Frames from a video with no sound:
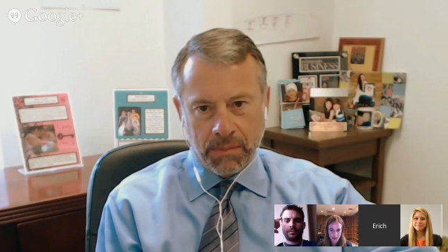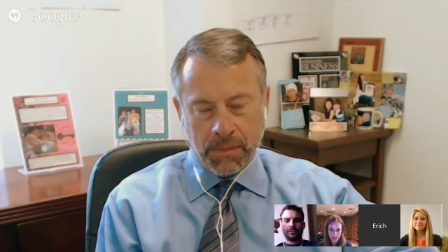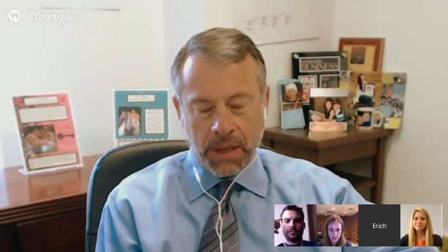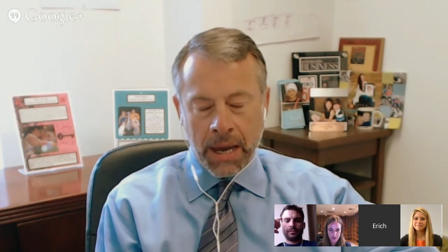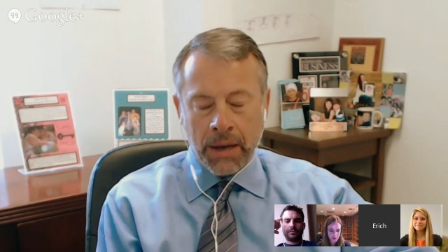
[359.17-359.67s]

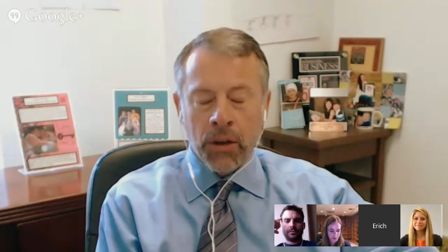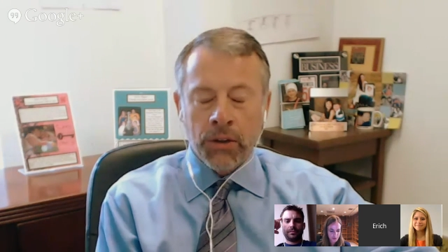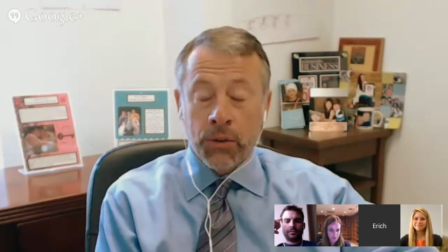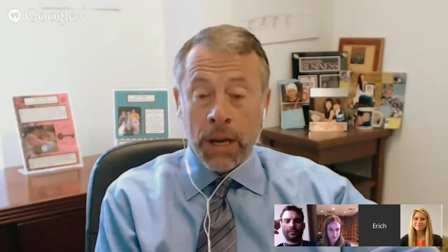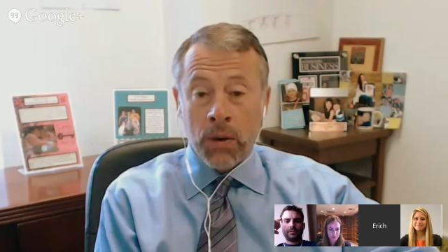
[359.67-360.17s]
Yeah, no,
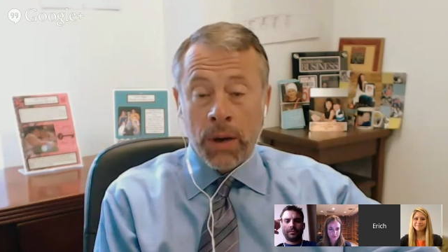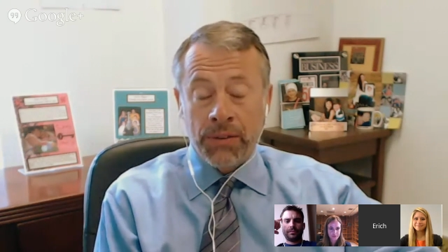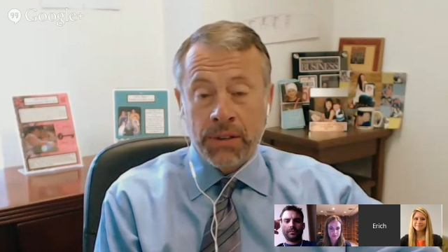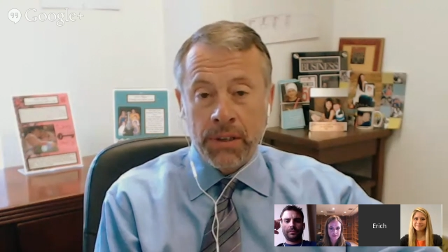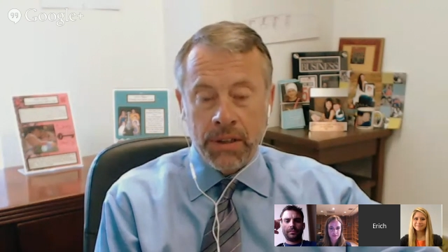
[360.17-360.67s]
it's a great
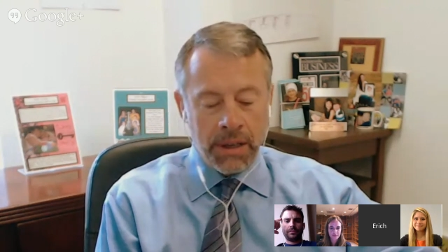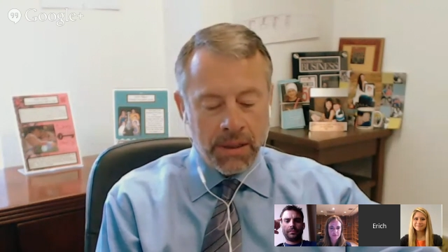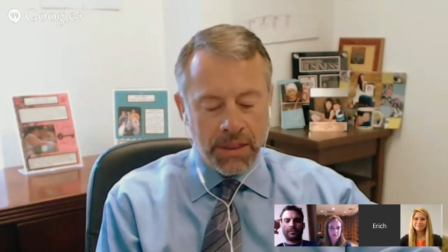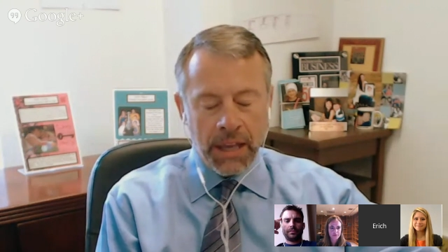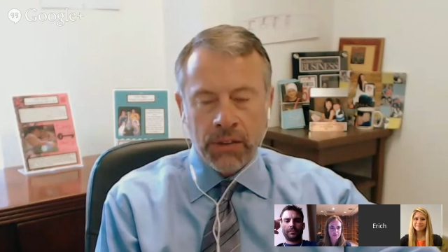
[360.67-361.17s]
question,
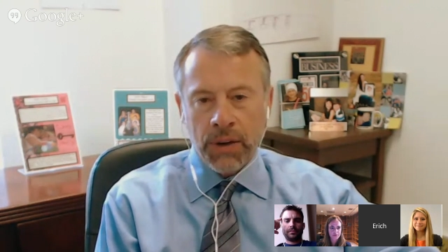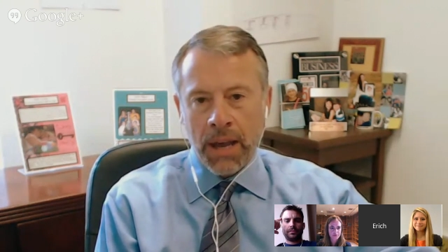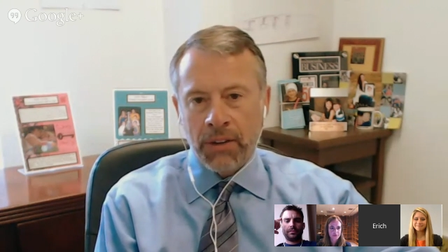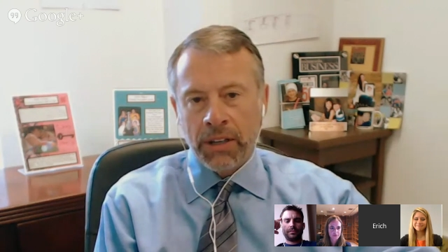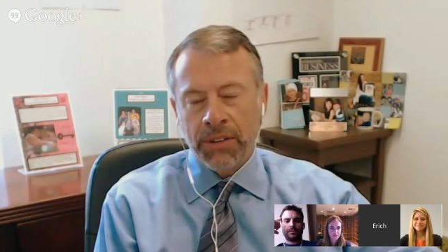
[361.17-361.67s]
and thanks for
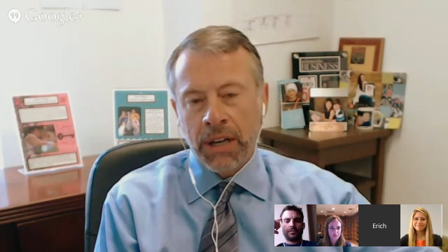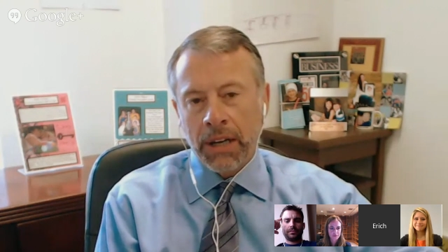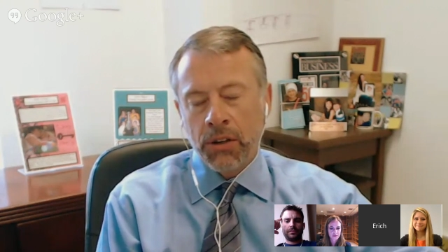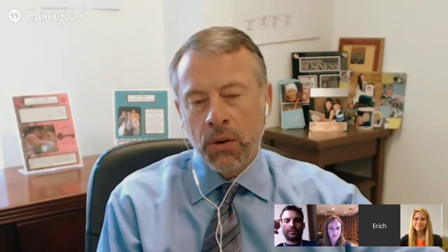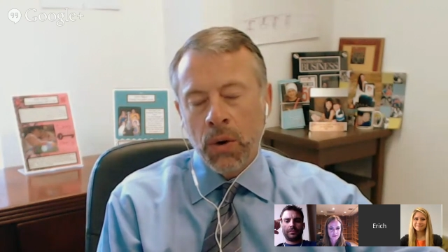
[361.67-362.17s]
having us on
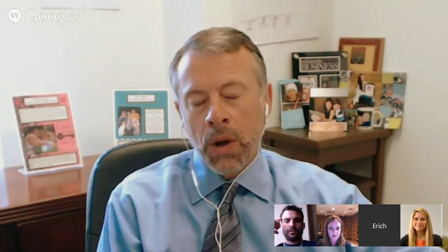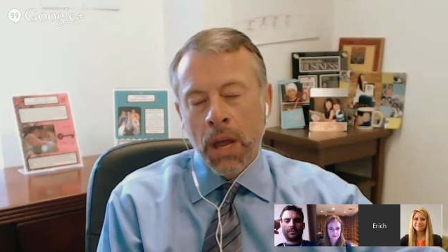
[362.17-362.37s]
too.